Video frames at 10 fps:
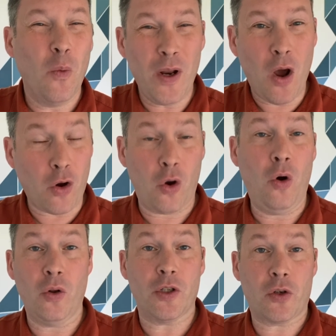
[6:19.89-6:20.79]
We're not
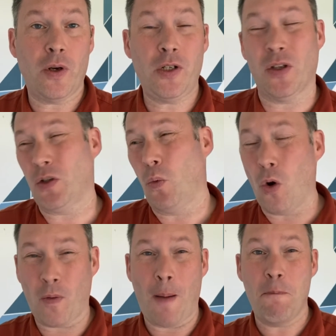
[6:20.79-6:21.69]
called as Christians to
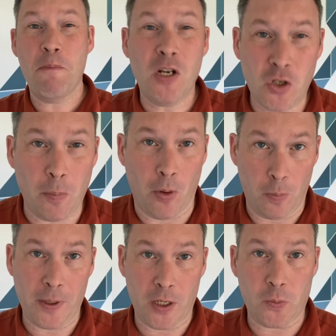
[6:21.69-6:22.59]
walk around miserable
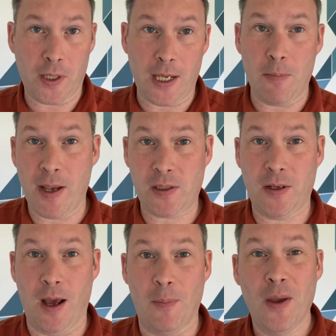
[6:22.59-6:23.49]
because we keep
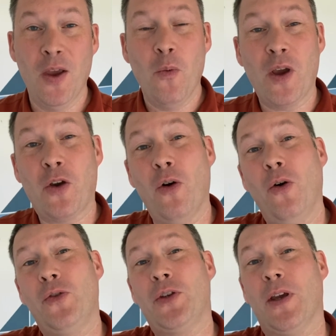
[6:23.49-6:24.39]
messing up. We're
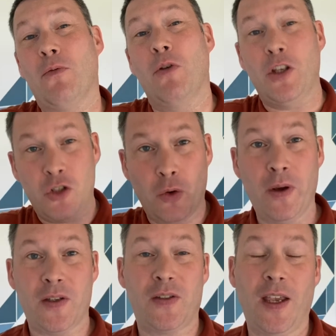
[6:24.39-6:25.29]
called to
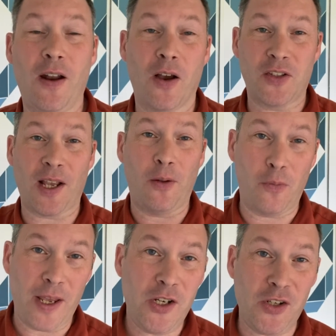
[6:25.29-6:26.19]
rejoice in our
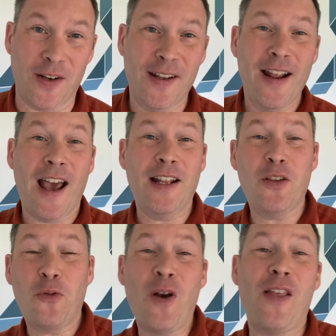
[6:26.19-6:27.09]
salvation and in
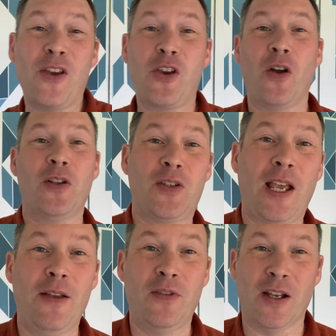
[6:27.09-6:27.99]
the fact that God has
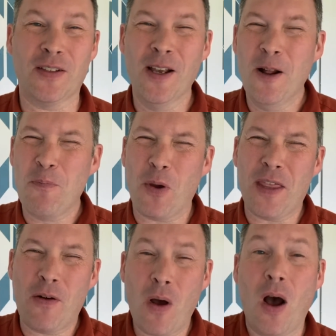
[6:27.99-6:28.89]
saved us. But
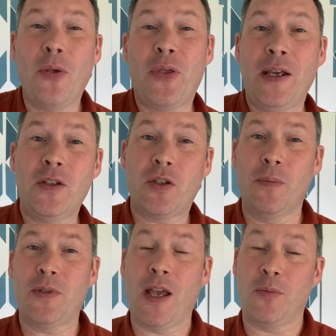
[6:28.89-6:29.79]
there are things
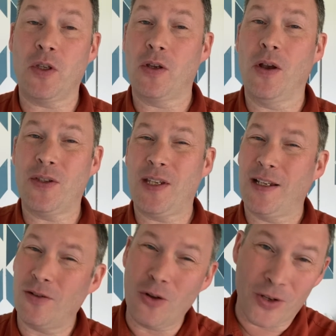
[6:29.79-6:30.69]
sometimes that God
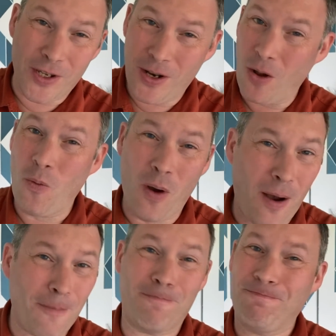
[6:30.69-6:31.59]
says, look, you know what?